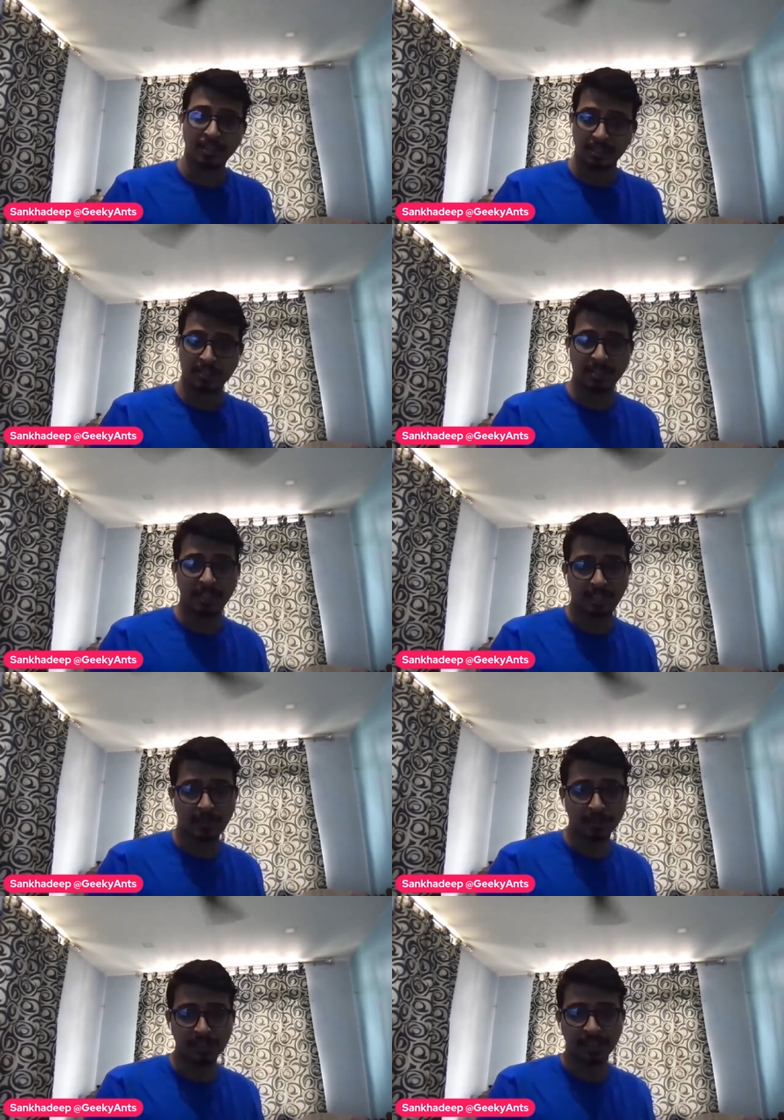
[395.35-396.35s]
This right now
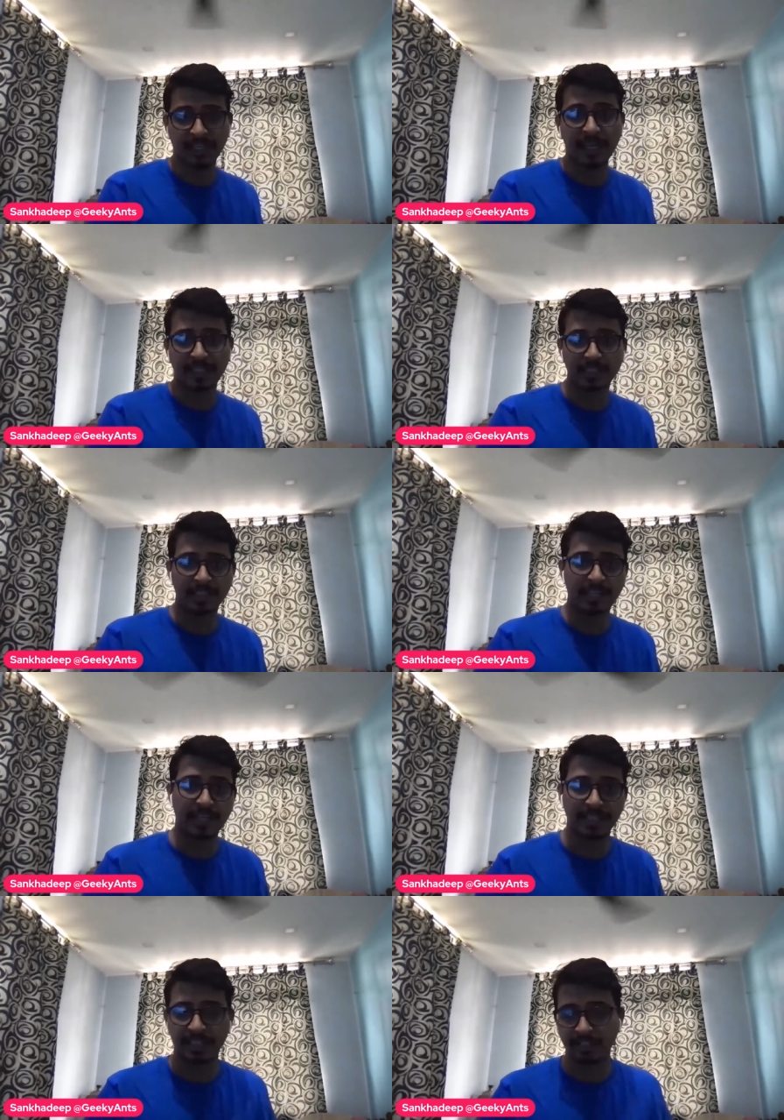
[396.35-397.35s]
is a React and
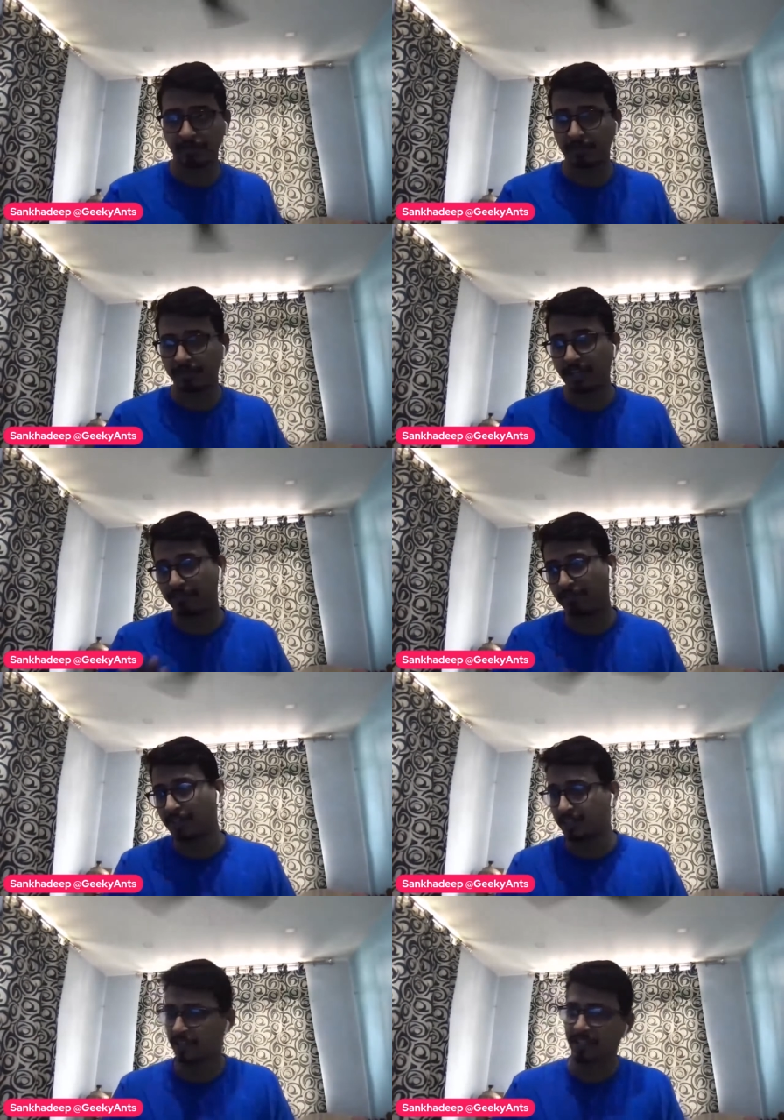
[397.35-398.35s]
React Native, but we have
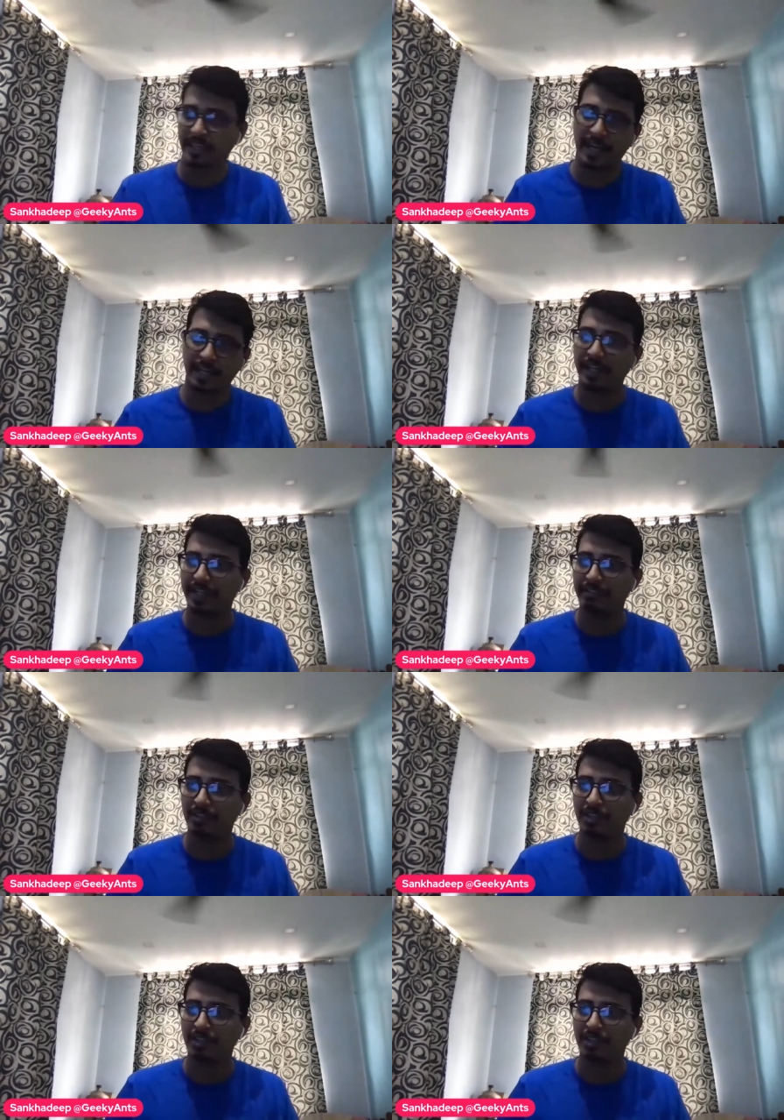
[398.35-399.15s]
Flutter and React Native.